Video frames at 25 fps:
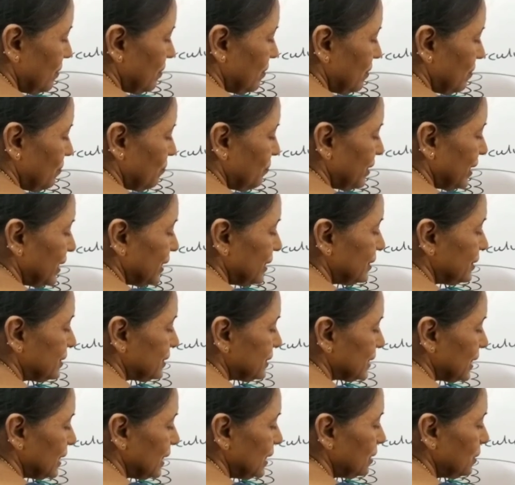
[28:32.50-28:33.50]

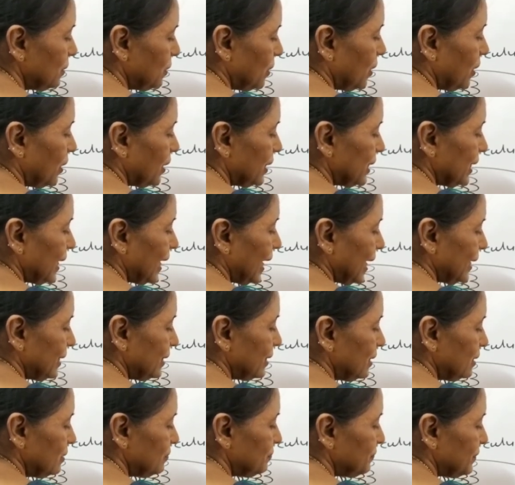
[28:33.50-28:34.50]
ventral or
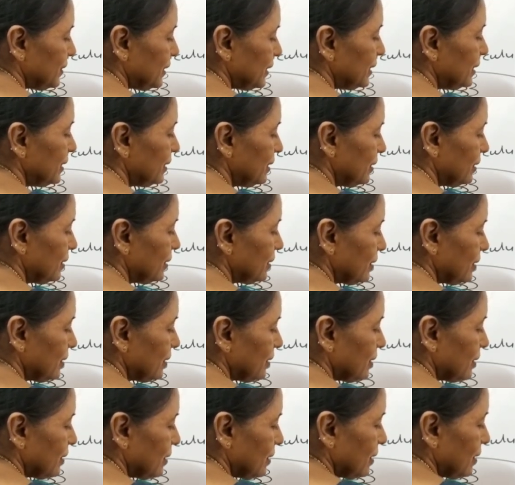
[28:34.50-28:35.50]
anal fin.
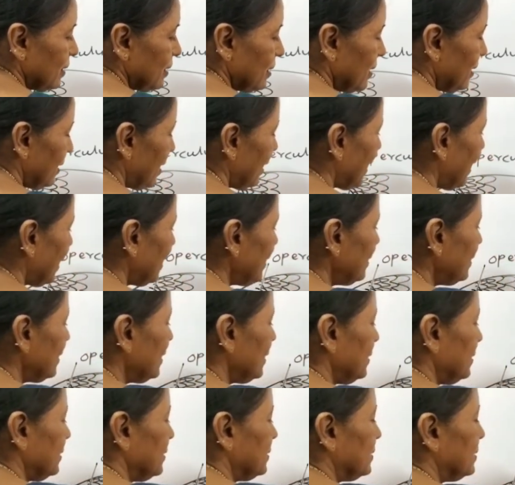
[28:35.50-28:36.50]
And
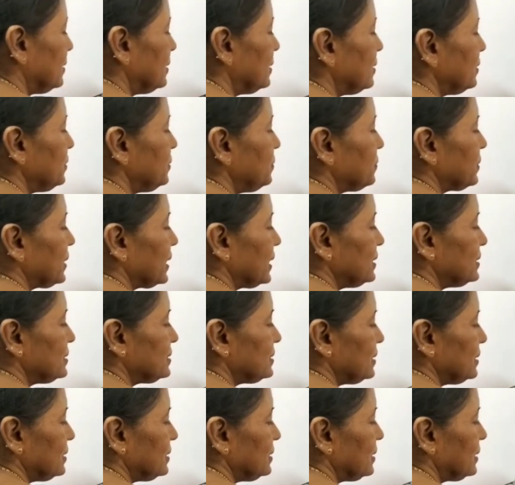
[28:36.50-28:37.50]
here you can
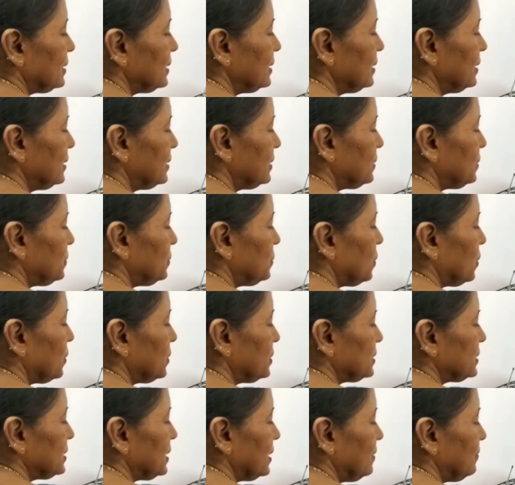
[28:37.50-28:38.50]
see the
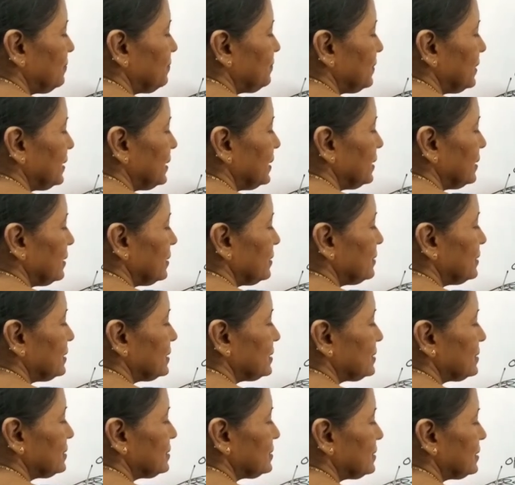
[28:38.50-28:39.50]
dorsal fin. This
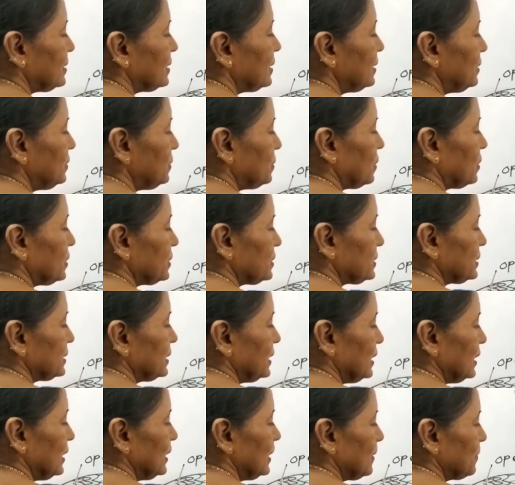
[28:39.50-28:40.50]
is the dorsal.
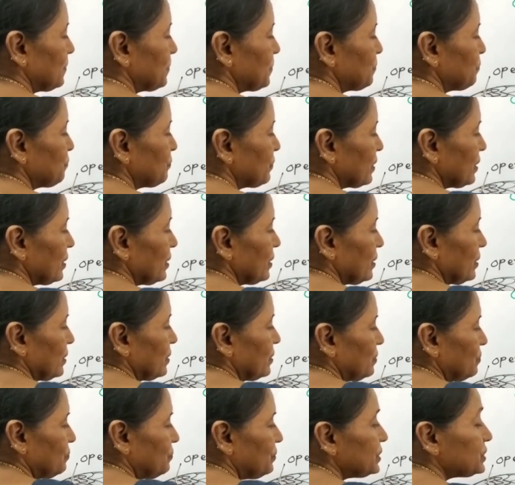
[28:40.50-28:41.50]

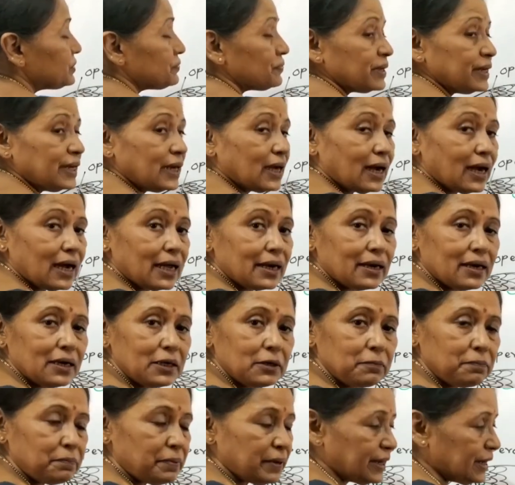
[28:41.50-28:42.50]
Which one are
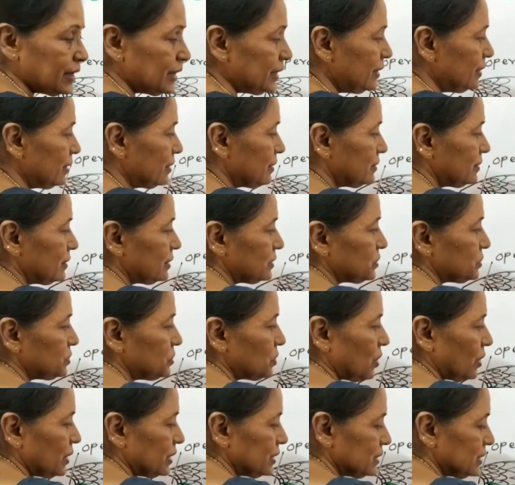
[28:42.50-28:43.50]
unpaired? This
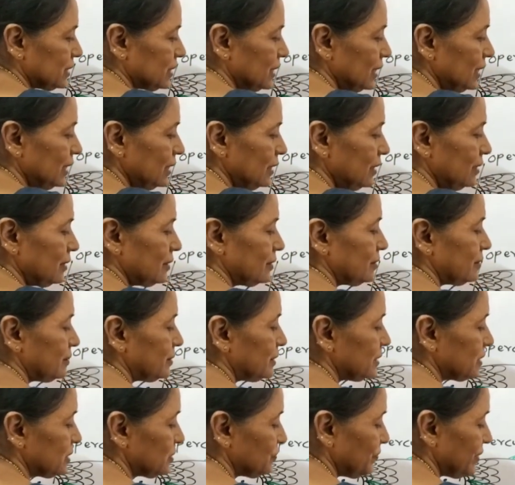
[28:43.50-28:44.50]
dorsal,
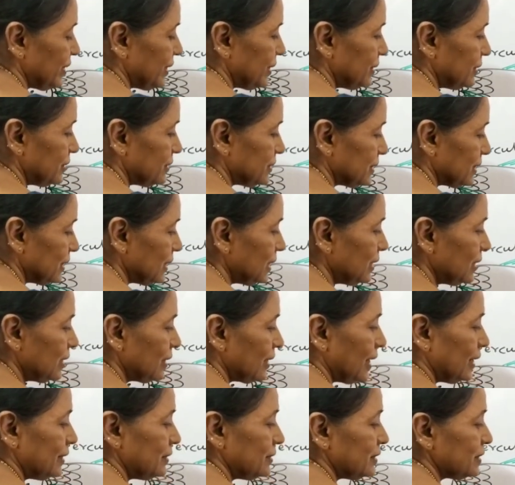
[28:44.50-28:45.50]
this ventral
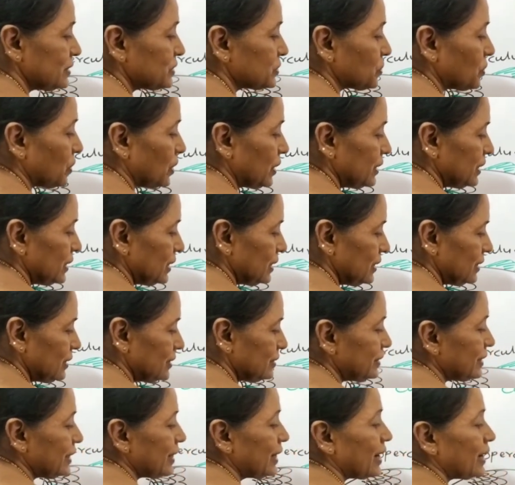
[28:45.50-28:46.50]
and this caudal.
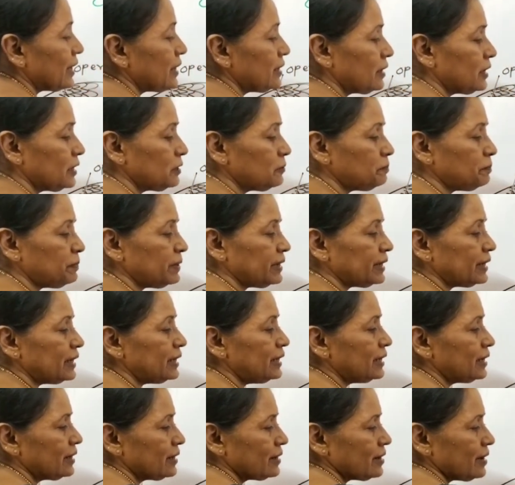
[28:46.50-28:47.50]
They are unpaired
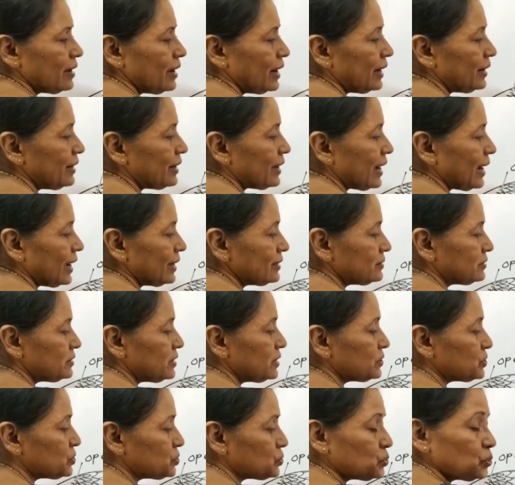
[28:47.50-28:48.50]
and as
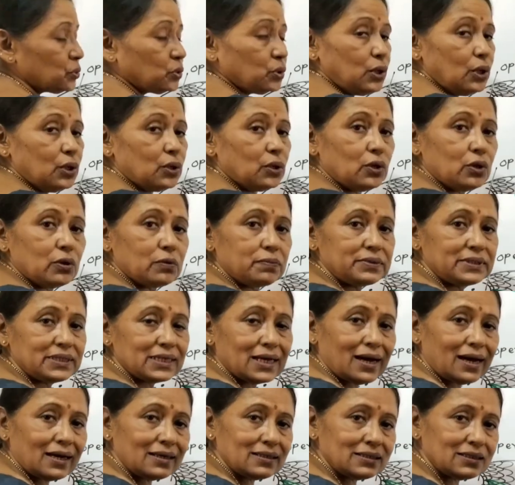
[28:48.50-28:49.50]
these two lobes
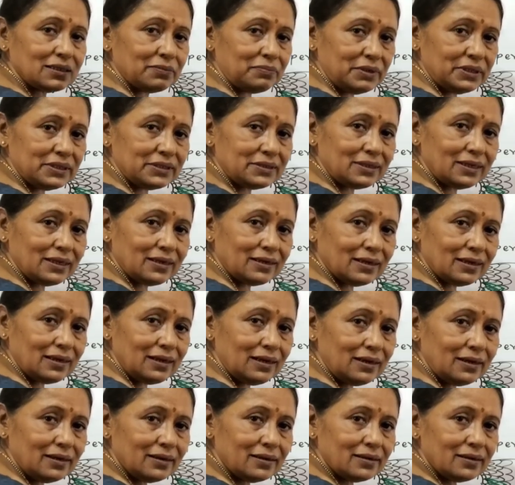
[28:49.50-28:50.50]
are symmetrical,
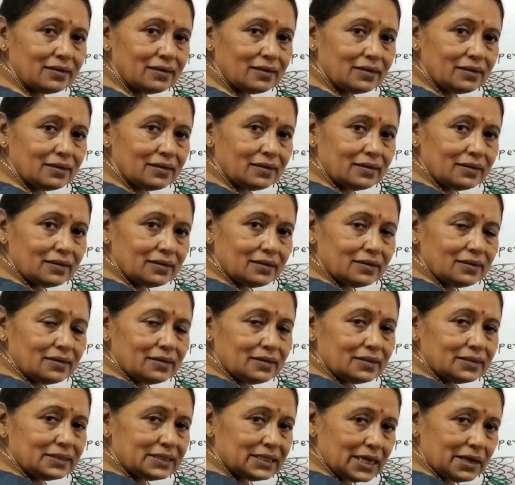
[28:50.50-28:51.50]

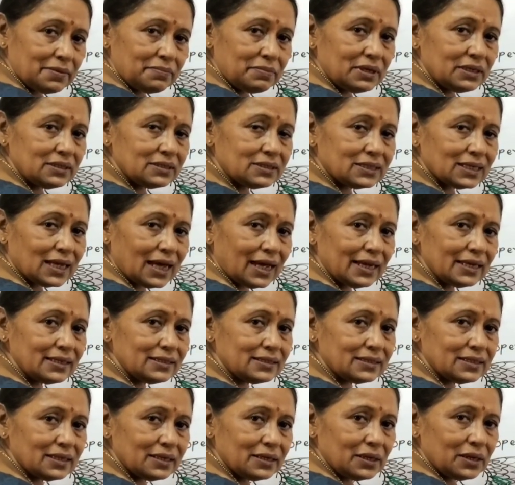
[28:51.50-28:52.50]
same in size,